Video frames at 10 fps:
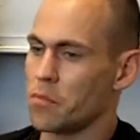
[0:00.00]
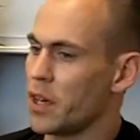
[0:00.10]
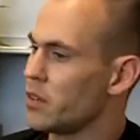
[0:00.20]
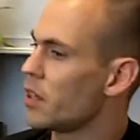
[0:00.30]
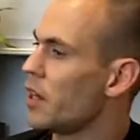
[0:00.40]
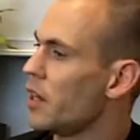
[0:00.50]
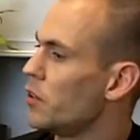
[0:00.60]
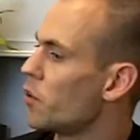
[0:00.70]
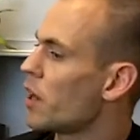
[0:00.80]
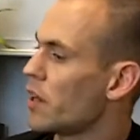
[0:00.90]
them to
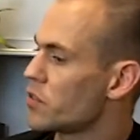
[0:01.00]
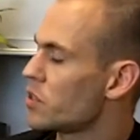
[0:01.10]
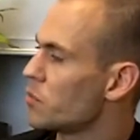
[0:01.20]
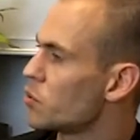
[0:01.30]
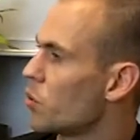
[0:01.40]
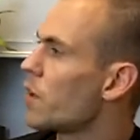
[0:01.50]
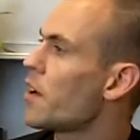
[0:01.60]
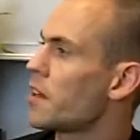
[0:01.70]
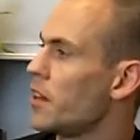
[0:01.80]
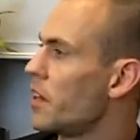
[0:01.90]
maintain or have some sort
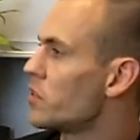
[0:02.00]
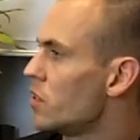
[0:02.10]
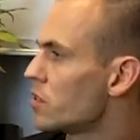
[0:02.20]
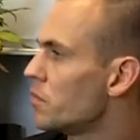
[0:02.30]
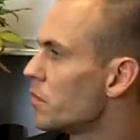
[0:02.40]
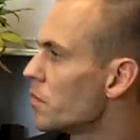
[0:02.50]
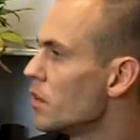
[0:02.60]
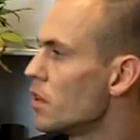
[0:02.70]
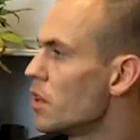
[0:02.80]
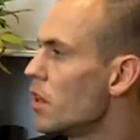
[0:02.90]
of athleticism.
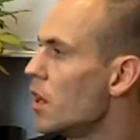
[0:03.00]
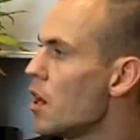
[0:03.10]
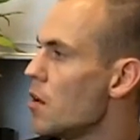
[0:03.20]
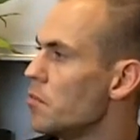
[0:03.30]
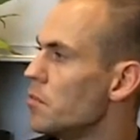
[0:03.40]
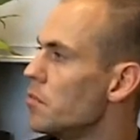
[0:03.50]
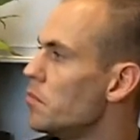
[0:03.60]
I